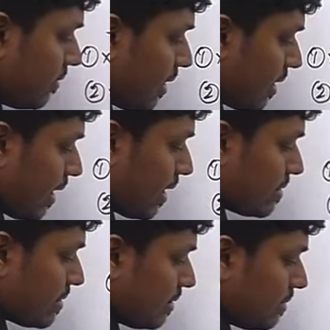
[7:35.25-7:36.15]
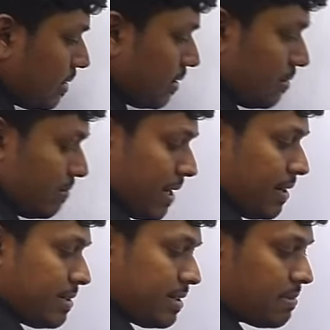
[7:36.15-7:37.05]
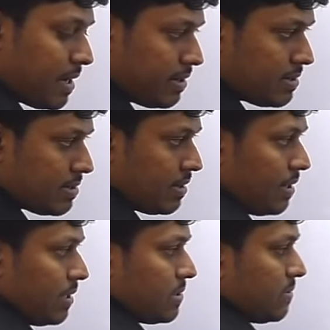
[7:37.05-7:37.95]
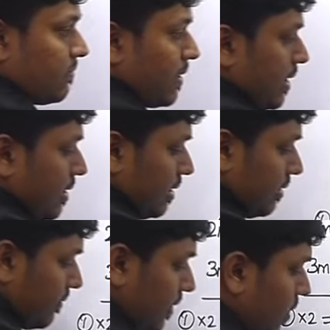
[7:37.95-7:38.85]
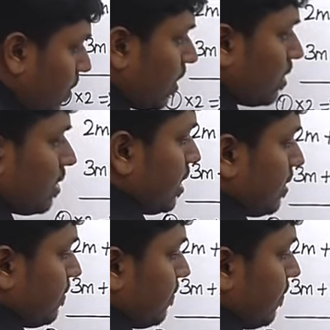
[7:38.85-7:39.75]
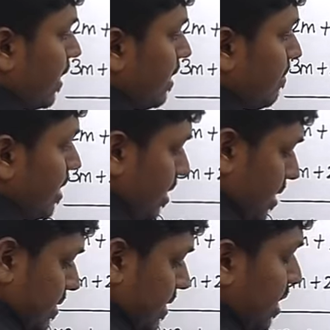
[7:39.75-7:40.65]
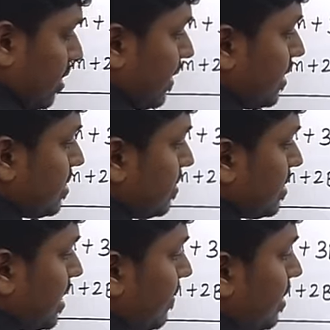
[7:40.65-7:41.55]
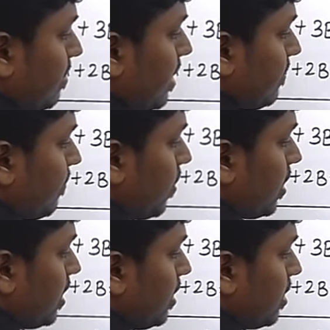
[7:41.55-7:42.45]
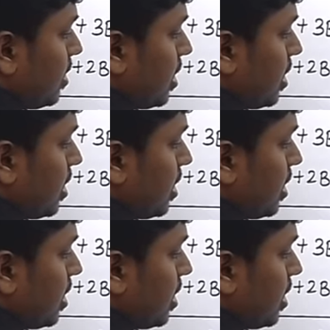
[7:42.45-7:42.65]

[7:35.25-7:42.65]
We can cancel minus and minus. So finally we got 5 men is equals to 7 by 40.